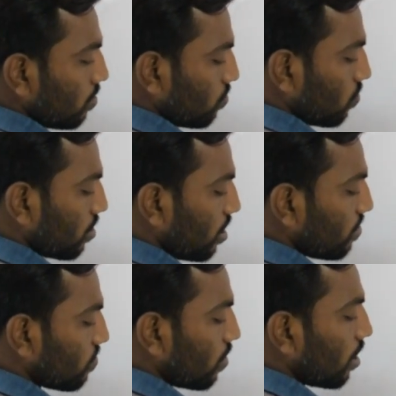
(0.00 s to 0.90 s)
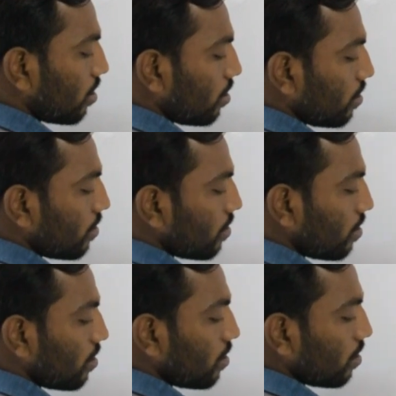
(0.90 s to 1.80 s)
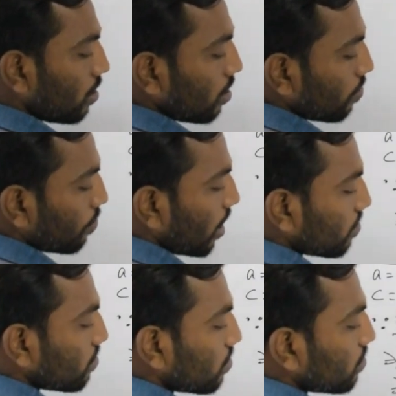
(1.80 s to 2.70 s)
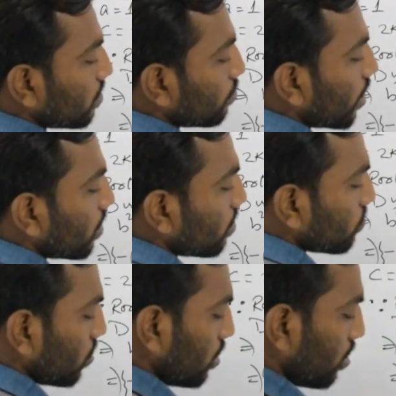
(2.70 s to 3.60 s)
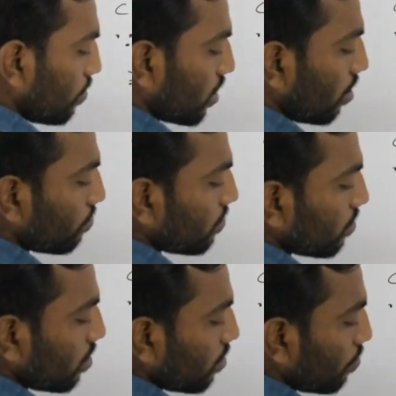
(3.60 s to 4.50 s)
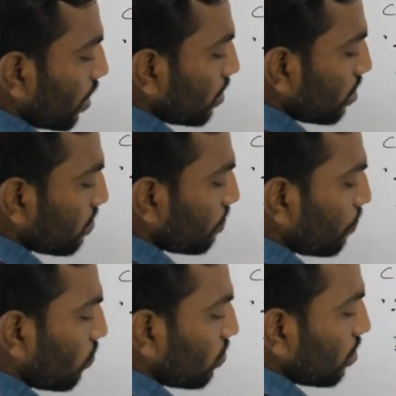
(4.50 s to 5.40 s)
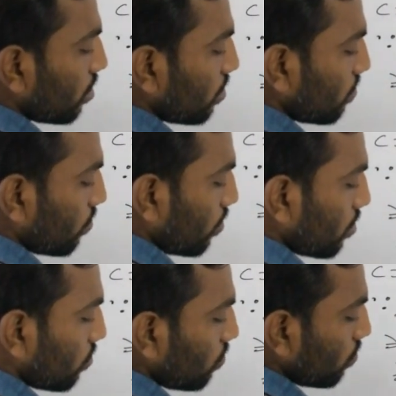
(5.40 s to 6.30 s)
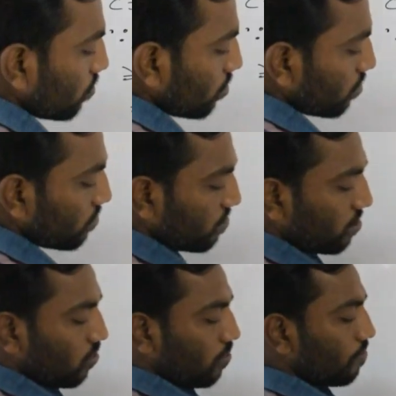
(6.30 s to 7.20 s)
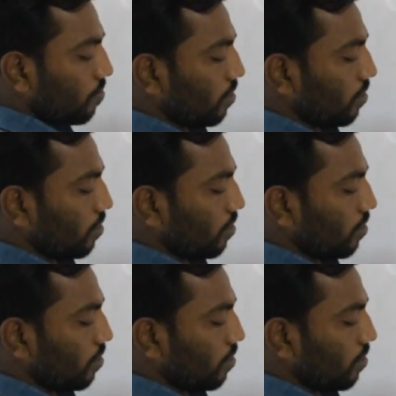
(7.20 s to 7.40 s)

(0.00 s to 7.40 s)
So k square plus 16 minus 20 becomes minus 4 is equal to 0.